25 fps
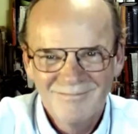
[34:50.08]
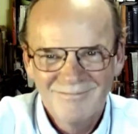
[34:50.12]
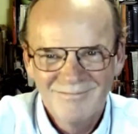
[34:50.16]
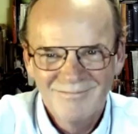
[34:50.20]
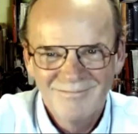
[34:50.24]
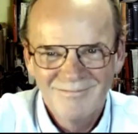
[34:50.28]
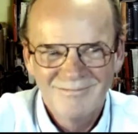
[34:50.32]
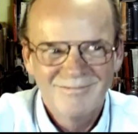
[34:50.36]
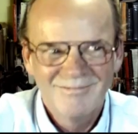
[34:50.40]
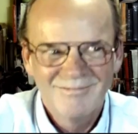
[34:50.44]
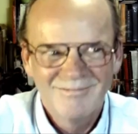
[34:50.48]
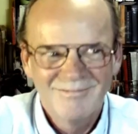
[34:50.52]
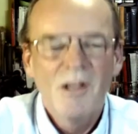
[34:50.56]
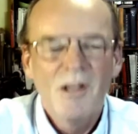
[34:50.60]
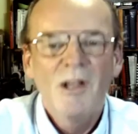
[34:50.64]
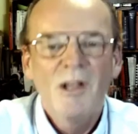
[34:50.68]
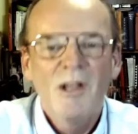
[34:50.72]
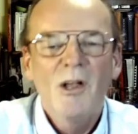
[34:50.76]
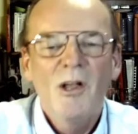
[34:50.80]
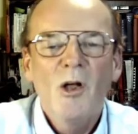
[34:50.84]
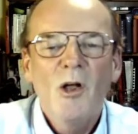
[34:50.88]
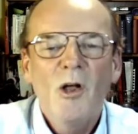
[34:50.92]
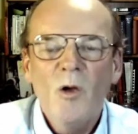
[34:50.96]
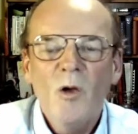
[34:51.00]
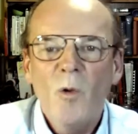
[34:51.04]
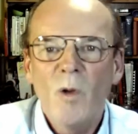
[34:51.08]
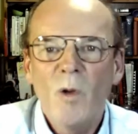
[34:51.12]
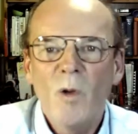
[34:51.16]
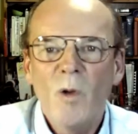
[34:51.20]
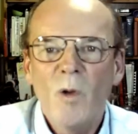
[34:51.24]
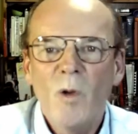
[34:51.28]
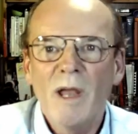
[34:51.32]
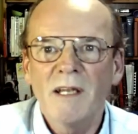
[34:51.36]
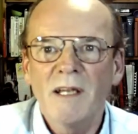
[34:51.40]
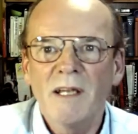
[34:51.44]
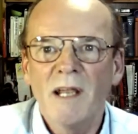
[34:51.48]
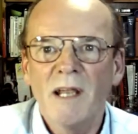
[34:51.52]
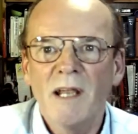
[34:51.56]
Well, I can understand that,
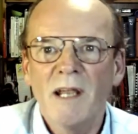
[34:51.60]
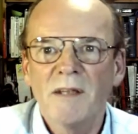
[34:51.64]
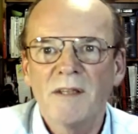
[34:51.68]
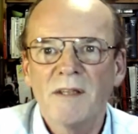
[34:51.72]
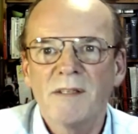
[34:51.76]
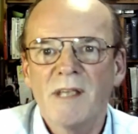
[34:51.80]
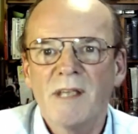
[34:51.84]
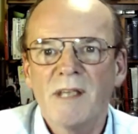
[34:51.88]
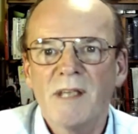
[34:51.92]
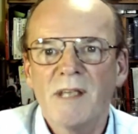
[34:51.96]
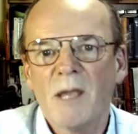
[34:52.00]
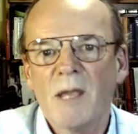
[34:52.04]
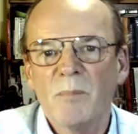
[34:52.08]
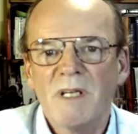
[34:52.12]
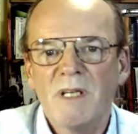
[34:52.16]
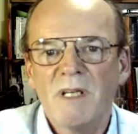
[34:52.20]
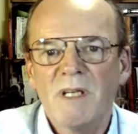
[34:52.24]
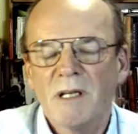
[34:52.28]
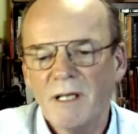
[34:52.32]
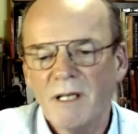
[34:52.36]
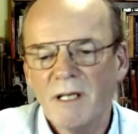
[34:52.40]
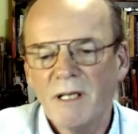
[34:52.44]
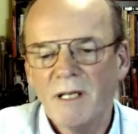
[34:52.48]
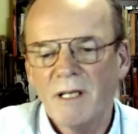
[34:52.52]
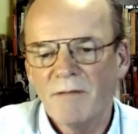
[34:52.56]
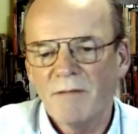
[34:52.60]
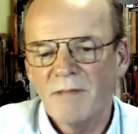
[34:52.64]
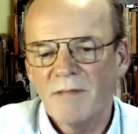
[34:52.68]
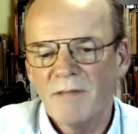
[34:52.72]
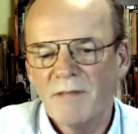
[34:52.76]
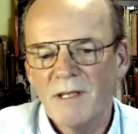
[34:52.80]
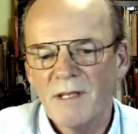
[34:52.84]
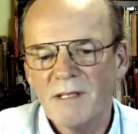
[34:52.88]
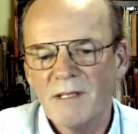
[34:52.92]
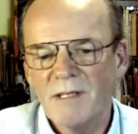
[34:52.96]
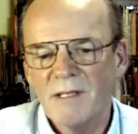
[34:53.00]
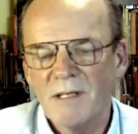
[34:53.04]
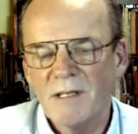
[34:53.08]
particularly if there's international
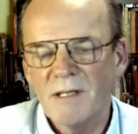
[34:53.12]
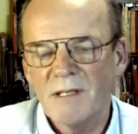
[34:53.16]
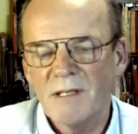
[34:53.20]
travel